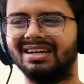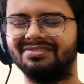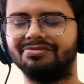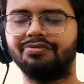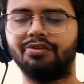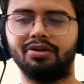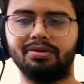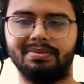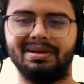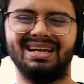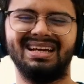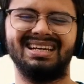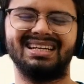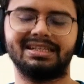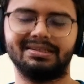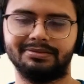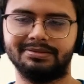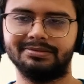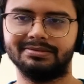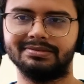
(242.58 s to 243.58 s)
for,
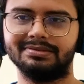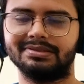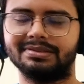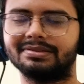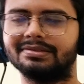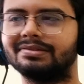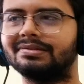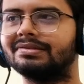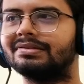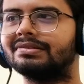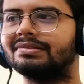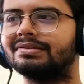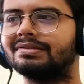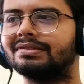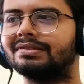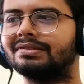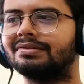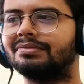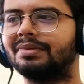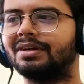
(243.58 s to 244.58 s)
uh, oh
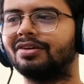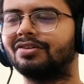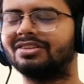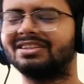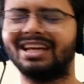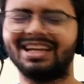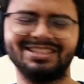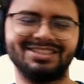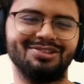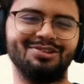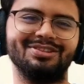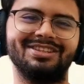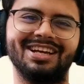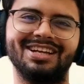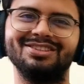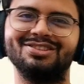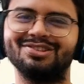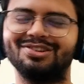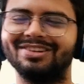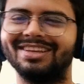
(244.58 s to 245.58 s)
my god, Tanjiro,
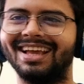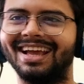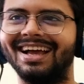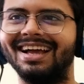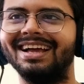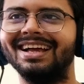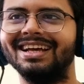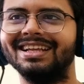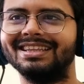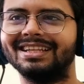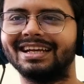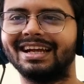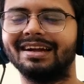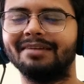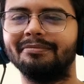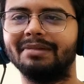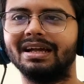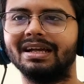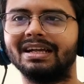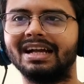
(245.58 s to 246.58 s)
Tanjiro, yeah. The
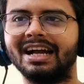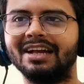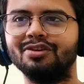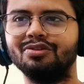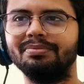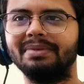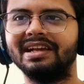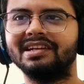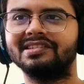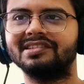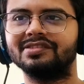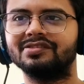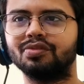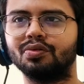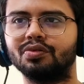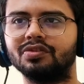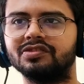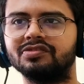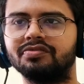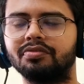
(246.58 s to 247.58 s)
uh, guy who makes the
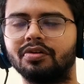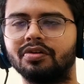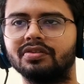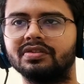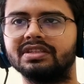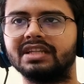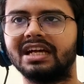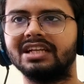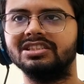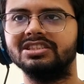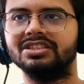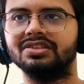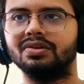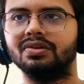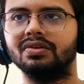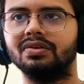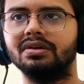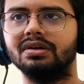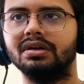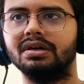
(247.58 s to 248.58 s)
swords for
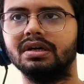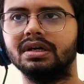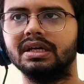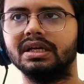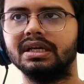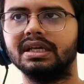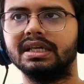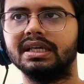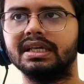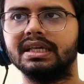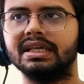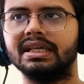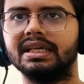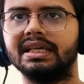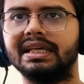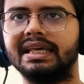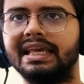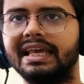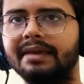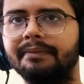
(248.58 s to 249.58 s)
Tanjiro.
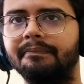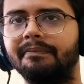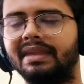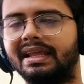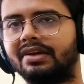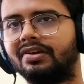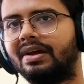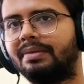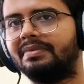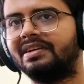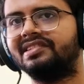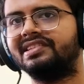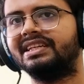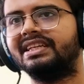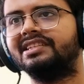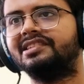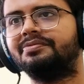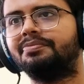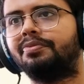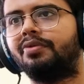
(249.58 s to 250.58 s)
Him, like, and I'm
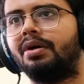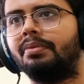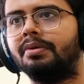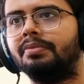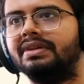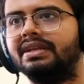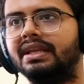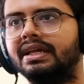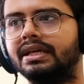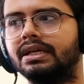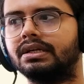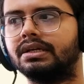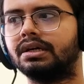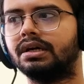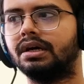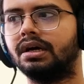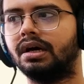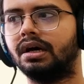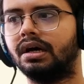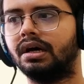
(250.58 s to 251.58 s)
guessing it's probably like
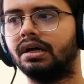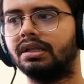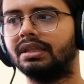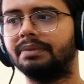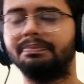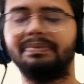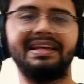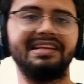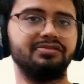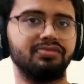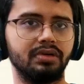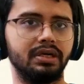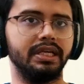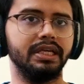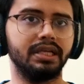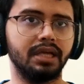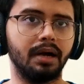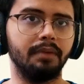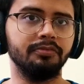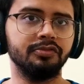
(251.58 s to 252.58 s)
uh, the place where
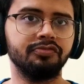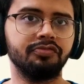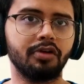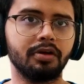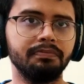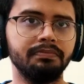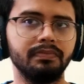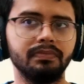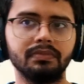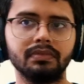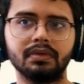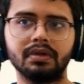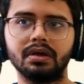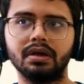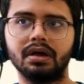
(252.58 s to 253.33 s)
he comes from,